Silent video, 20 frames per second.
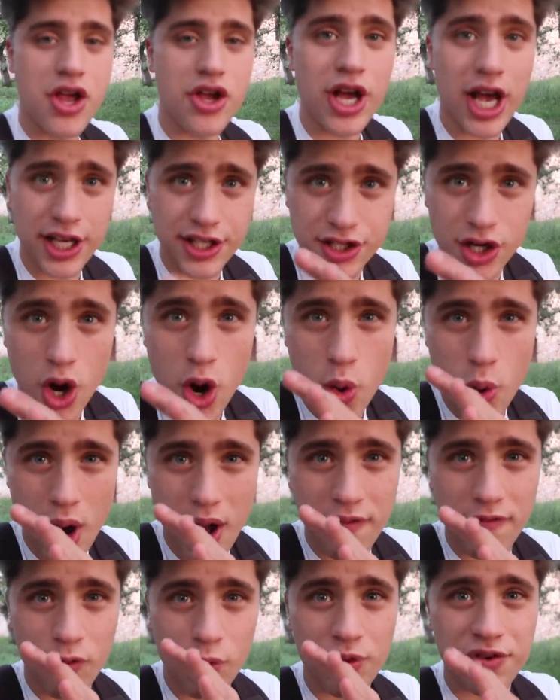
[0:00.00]
You guys know
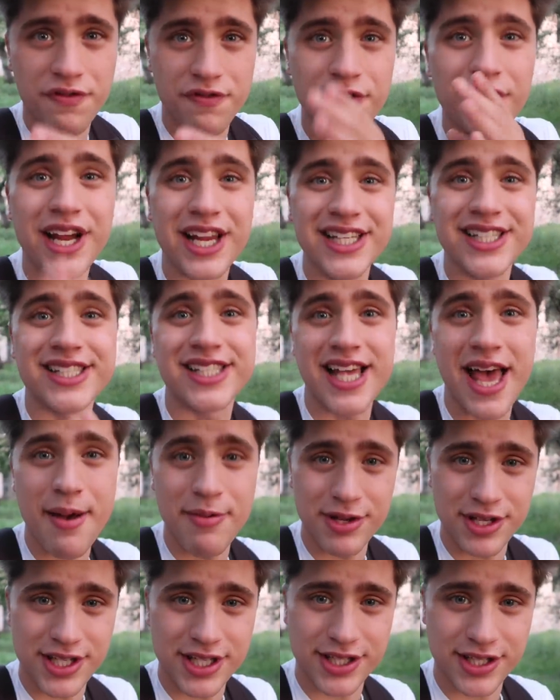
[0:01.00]
um, we're freaking
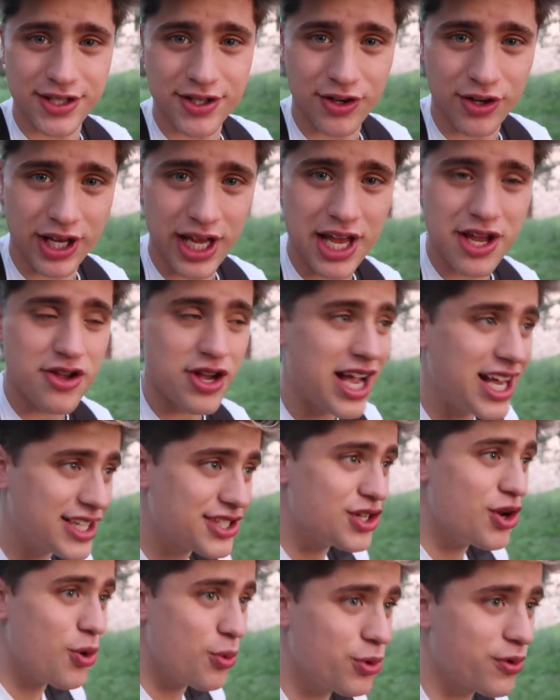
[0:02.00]
savages, okay? You
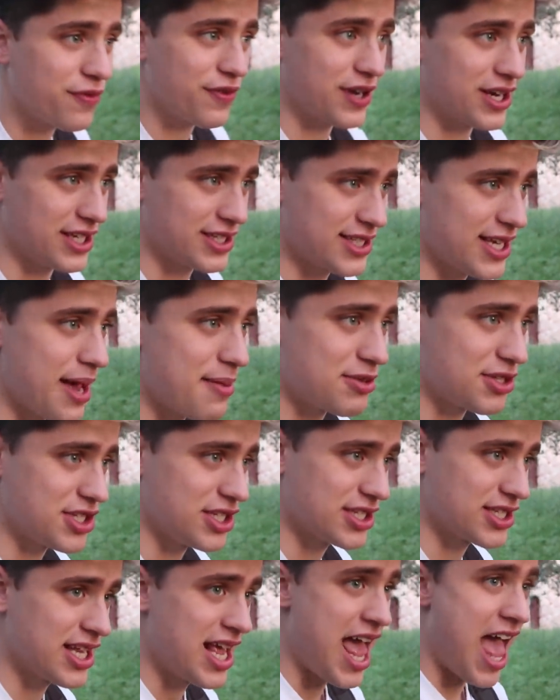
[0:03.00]
guys know we're freaking
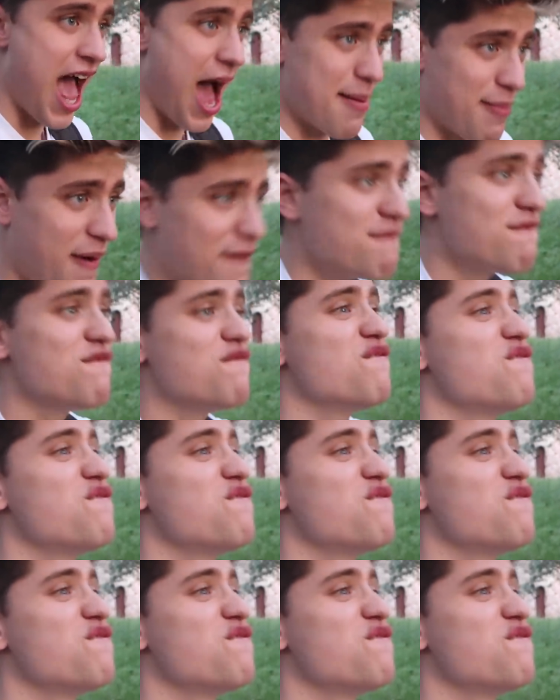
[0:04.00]
savages. I'm a